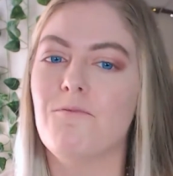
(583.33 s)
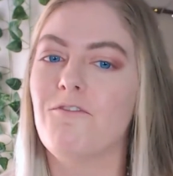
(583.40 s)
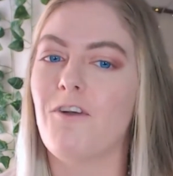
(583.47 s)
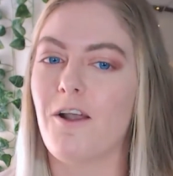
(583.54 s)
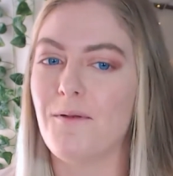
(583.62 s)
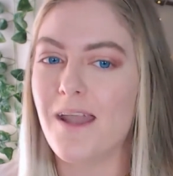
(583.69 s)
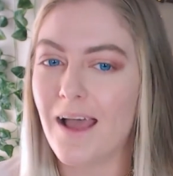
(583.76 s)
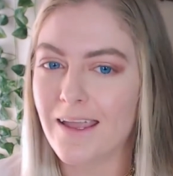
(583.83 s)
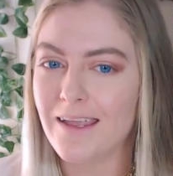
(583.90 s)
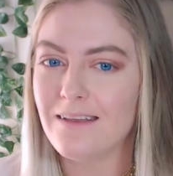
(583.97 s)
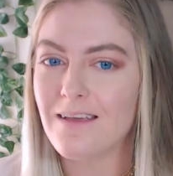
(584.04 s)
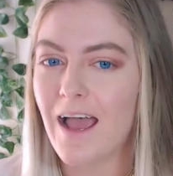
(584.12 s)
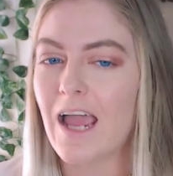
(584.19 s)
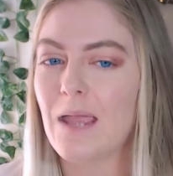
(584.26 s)
For
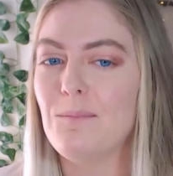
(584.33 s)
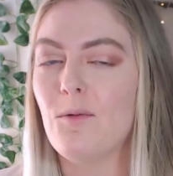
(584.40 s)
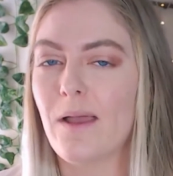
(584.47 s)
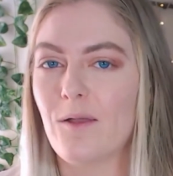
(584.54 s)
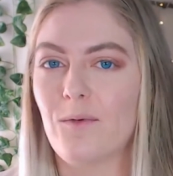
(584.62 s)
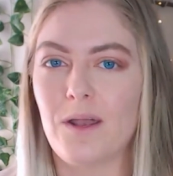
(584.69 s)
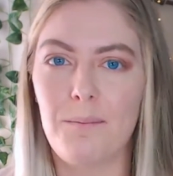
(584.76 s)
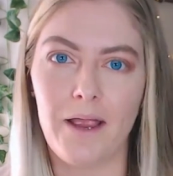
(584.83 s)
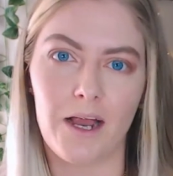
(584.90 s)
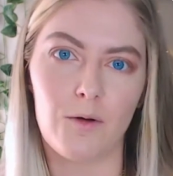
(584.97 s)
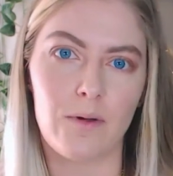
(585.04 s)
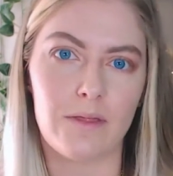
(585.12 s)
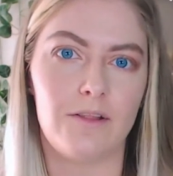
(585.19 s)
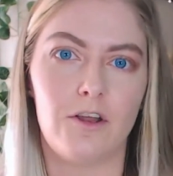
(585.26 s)
nighttime, you might wanna pair
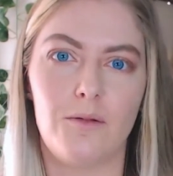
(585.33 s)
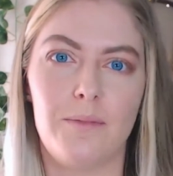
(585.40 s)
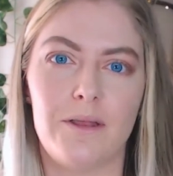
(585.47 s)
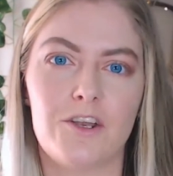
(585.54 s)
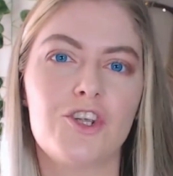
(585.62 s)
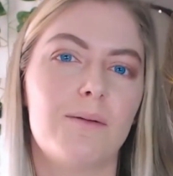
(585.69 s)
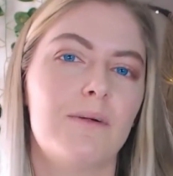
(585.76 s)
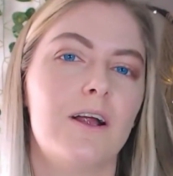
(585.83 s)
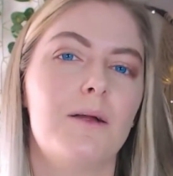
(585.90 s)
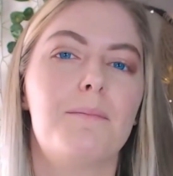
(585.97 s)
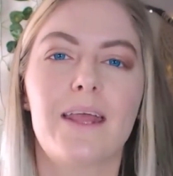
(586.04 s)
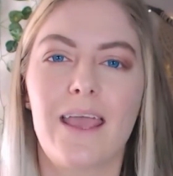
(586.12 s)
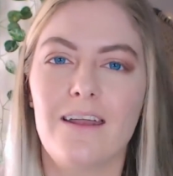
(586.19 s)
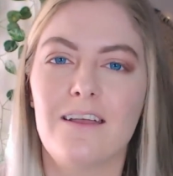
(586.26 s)
it with a little bit of shimmer,
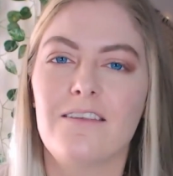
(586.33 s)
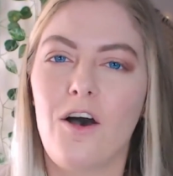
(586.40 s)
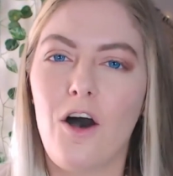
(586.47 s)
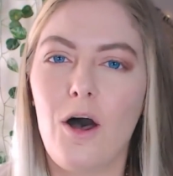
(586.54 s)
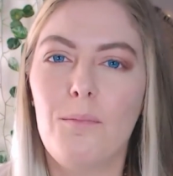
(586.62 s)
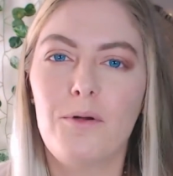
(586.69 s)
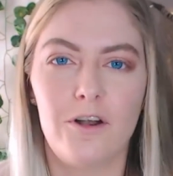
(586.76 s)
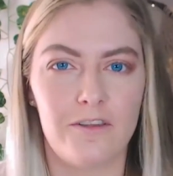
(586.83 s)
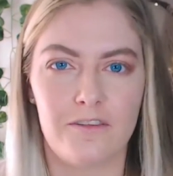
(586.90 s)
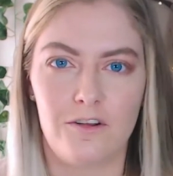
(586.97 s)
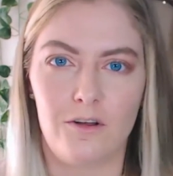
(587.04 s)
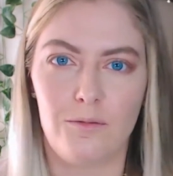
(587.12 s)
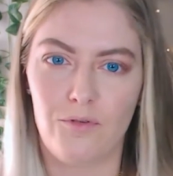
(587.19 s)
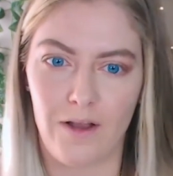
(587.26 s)
but again, it's all
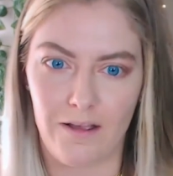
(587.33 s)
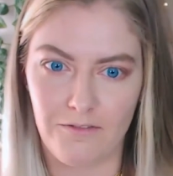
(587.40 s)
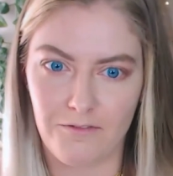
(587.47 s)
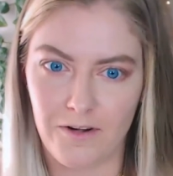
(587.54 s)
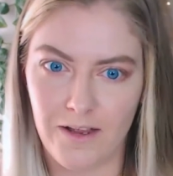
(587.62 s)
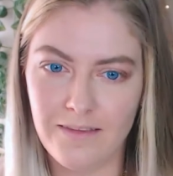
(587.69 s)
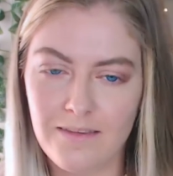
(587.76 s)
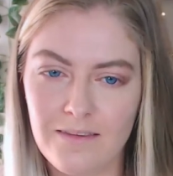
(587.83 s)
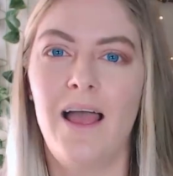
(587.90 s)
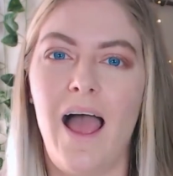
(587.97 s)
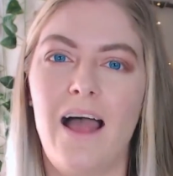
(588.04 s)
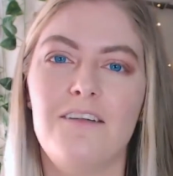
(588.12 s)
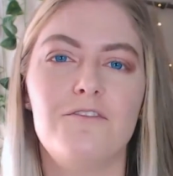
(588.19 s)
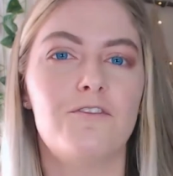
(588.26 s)
personal preference.
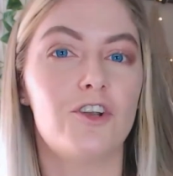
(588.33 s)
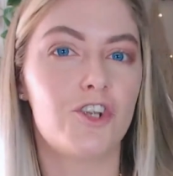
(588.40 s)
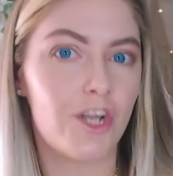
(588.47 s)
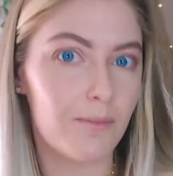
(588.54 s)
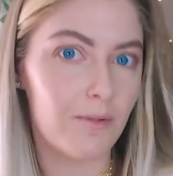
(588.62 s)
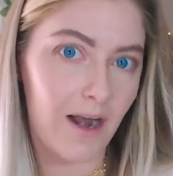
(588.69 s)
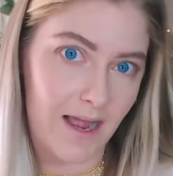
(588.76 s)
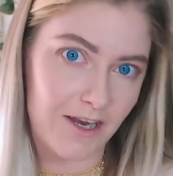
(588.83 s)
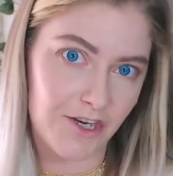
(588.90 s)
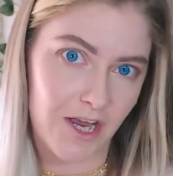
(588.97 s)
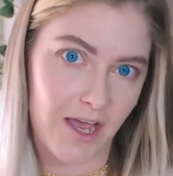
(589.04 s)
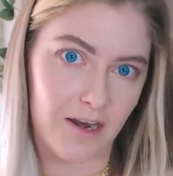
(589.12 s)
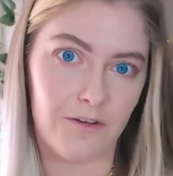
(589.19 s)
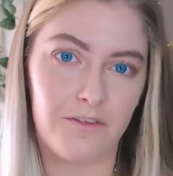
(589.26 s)
And for shimmer
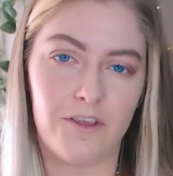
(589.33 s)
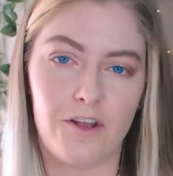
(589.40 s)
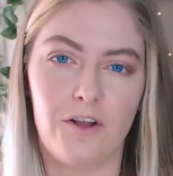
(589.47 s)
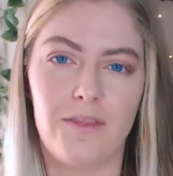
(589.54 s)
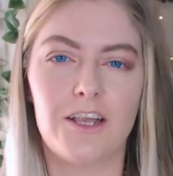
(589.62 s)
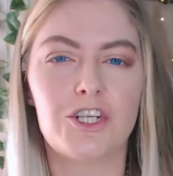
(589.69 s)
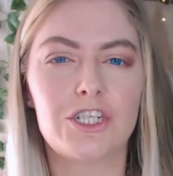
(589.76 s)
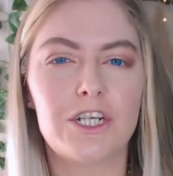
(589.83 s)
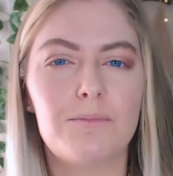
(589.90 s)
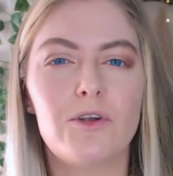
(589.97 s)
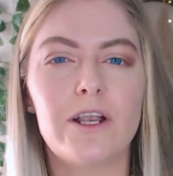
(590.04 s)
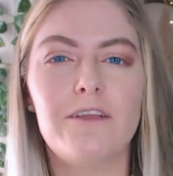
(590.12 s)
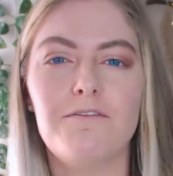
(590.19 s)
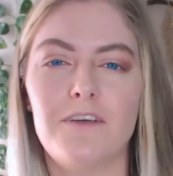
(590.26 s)
eyeshadows, you know, that
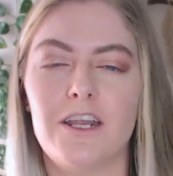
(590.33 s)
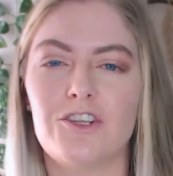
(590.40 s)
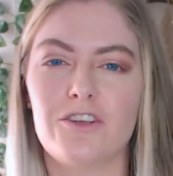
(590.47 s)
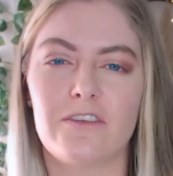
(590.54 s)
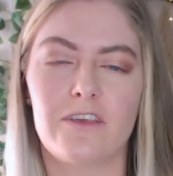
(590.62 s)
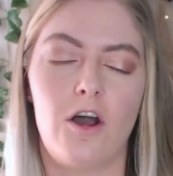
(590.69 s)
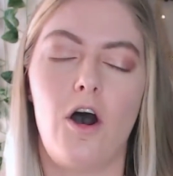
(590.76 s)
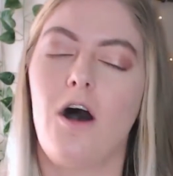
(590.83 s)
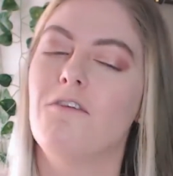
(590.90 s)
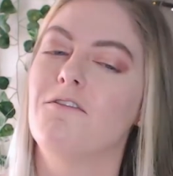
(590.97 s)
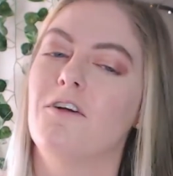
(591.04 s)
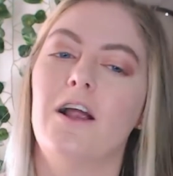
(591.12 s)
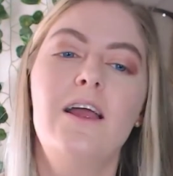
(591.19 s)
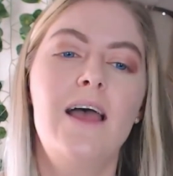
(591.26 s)
shimmery finish is gonna
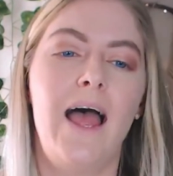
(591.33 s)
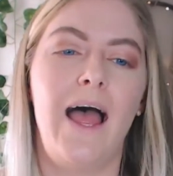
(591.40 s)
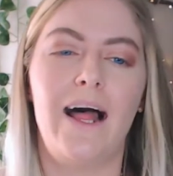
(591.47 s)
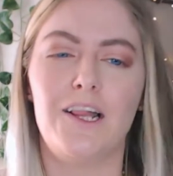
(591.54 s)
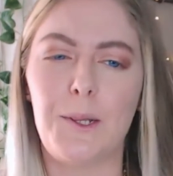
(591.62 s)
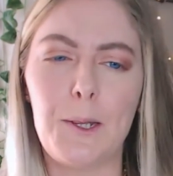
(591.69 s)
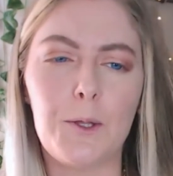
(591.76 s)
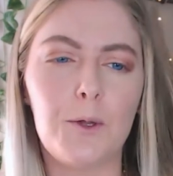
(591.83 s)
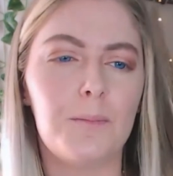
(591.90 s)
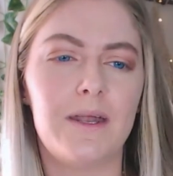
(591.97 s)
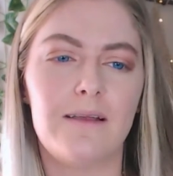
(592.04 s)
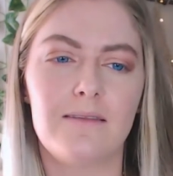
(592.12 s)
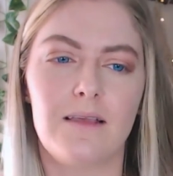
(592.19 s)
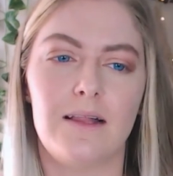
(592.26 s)
offer a
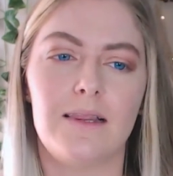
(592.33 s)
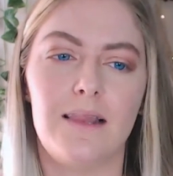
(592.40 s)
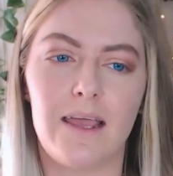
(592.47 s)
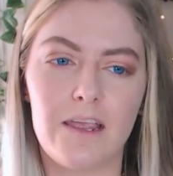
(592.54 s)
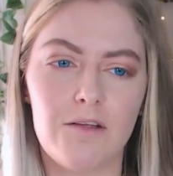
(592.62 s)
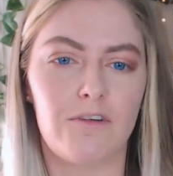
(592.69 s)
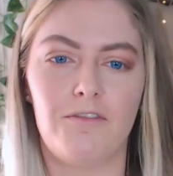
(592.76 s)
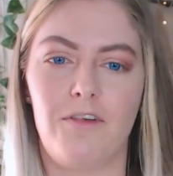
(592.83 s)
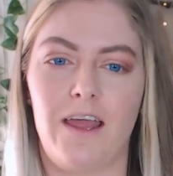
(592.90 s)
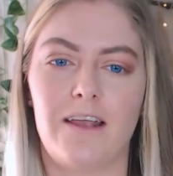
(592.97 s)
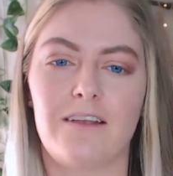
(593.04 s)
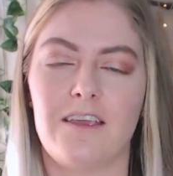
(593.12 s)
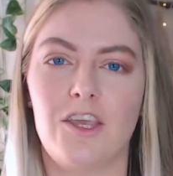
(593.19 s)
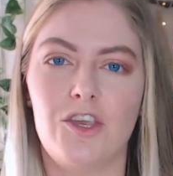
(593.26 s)
luminous, light
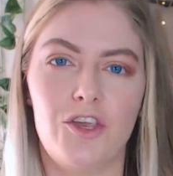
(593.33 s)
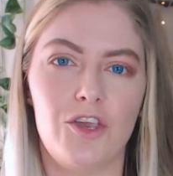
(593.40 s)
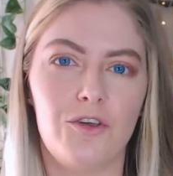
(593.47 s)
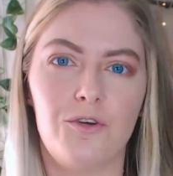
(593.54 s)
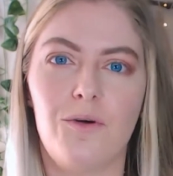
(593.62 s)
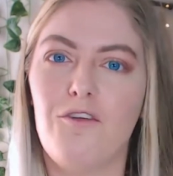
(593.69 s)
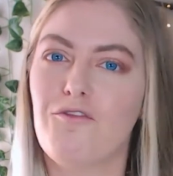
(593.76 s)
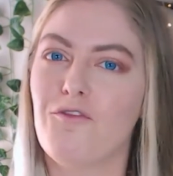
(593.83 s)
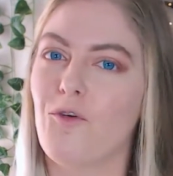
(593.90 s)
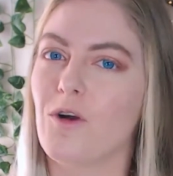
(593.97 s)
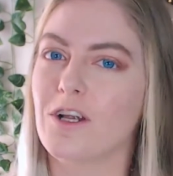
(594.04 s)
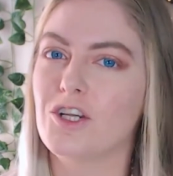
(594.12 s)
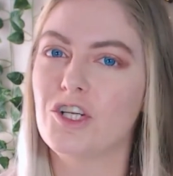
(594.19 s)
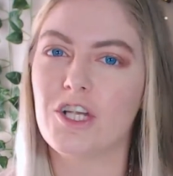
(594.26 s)
reflecting hue
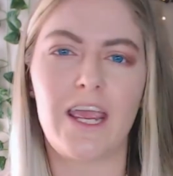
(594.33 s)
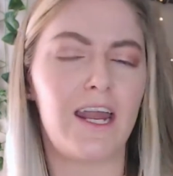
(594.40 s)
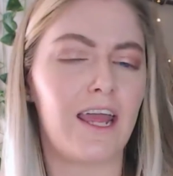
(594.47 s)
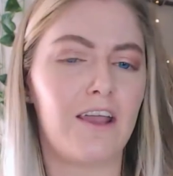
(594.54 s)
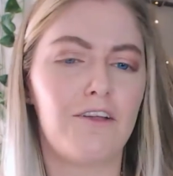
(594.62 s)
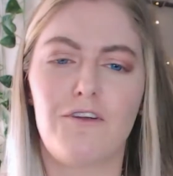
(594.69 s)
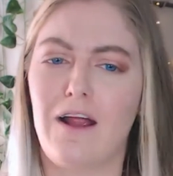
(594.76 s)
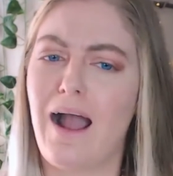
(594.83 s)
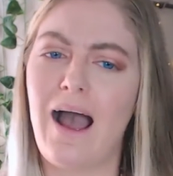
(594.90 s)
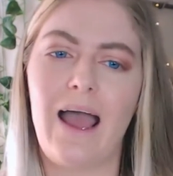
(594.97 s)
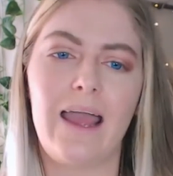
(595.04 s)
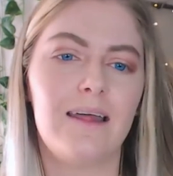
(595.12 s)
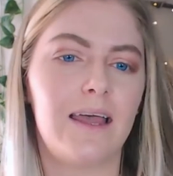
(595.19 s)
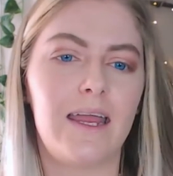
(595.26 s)
for shading, for
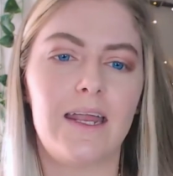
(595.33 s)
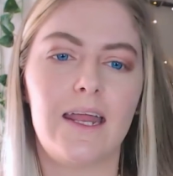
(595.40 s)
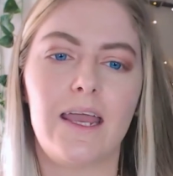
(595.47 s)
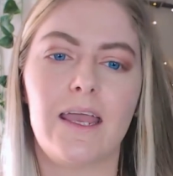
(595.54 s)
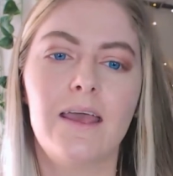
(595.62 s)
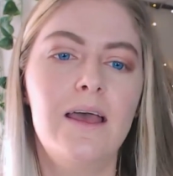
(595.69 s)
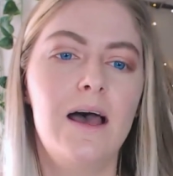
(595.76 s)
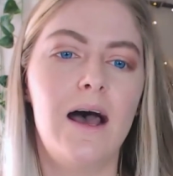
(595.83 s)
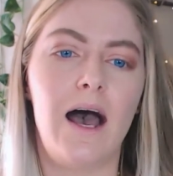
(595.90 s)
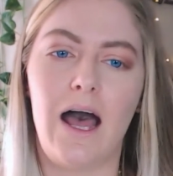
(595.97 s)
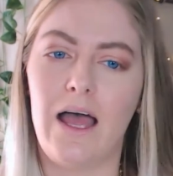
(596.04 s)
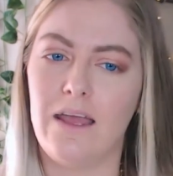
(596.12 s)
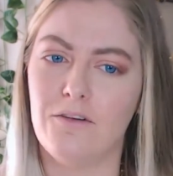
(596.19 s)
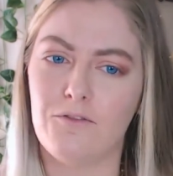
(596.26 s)
highlighting,
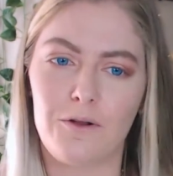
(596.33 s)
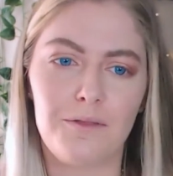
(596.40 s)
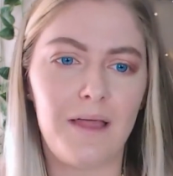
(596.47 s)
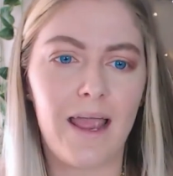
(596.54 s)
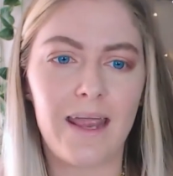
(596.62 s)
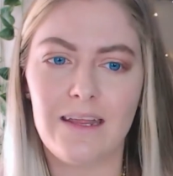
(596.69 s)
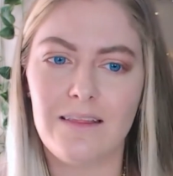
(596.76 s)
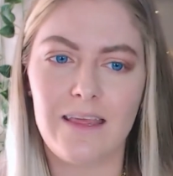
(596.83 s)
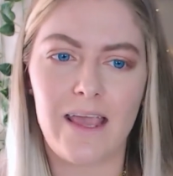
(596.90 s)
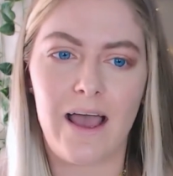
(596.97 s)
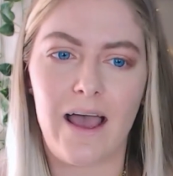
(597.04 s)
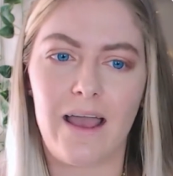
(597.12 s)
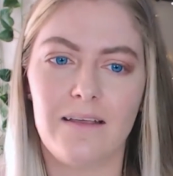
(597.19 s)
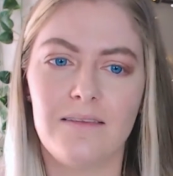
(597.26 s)
and for lining the
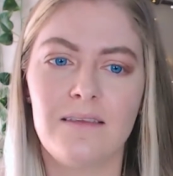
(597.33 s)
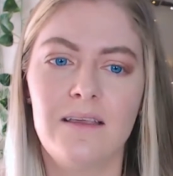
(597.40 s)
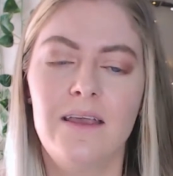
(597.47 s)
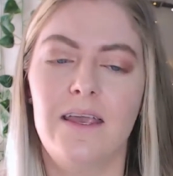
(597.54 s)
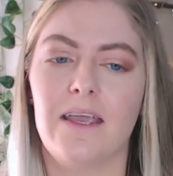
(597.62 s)
eyes.